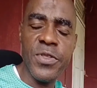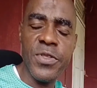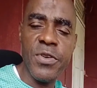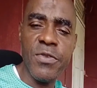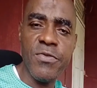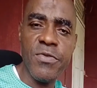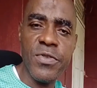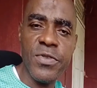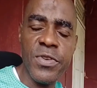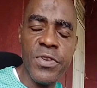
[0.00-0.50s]

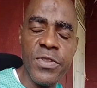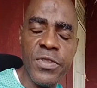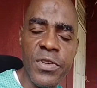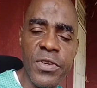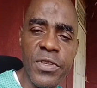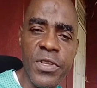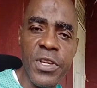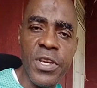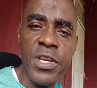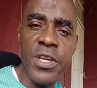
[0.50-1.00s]
the
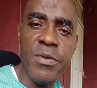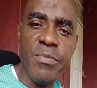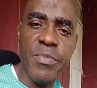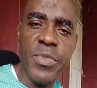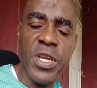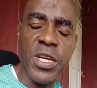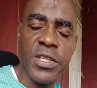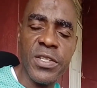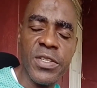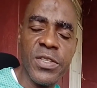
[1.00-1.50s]

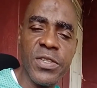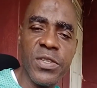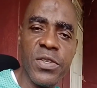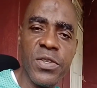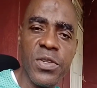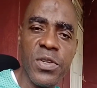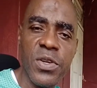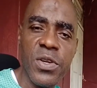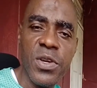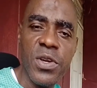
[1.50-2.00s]

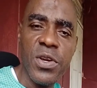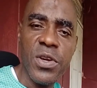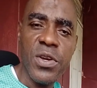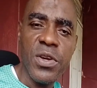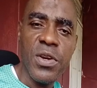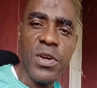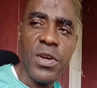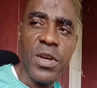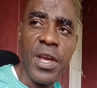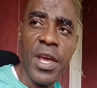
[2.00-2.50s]
inmate's
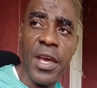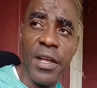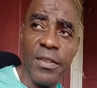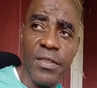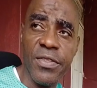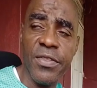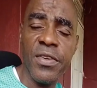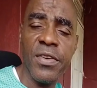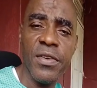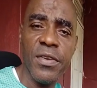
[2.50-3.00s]

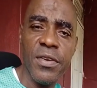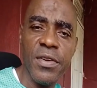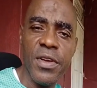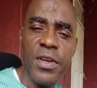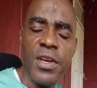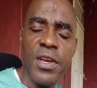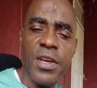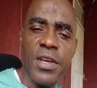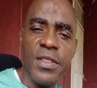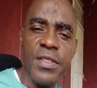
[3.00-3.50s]
health.
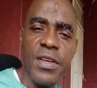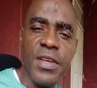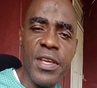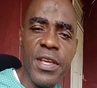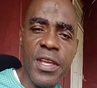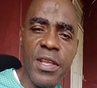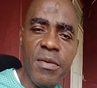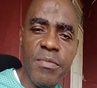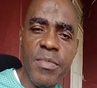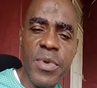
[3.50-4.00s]
The
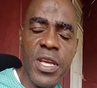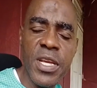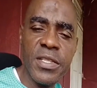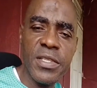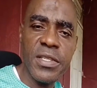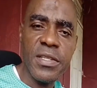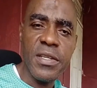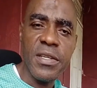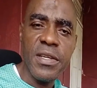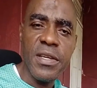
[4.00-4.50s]

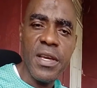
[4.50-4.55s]
inmate